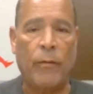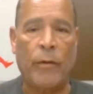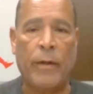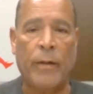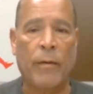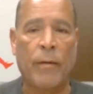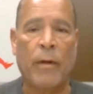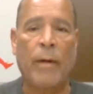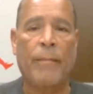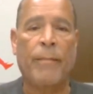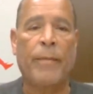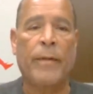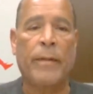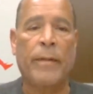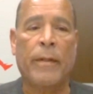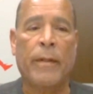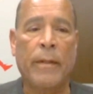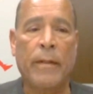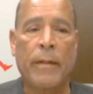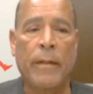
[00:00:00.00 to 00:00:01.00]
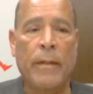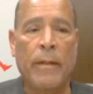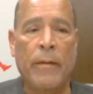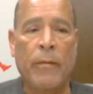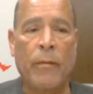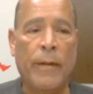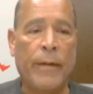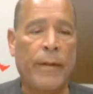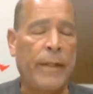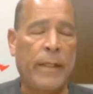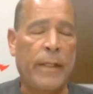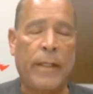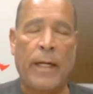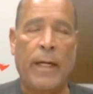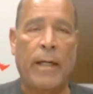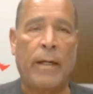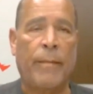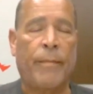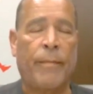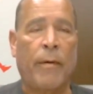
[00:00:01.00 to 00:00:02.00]
We were in and
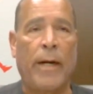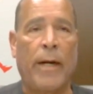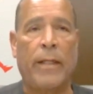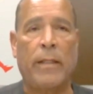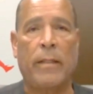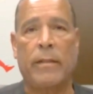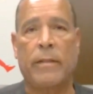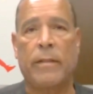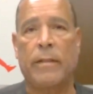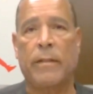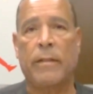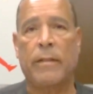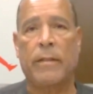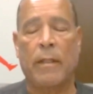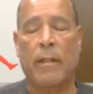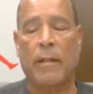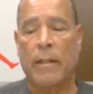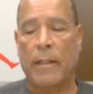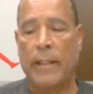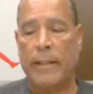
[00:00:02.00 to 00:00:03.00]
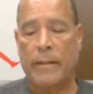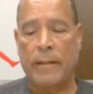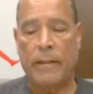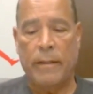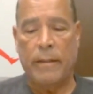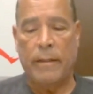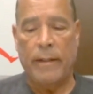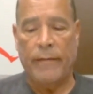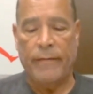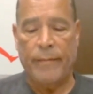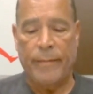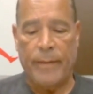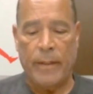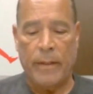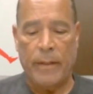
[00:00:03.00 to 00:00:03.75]
out of practices and all that stuff.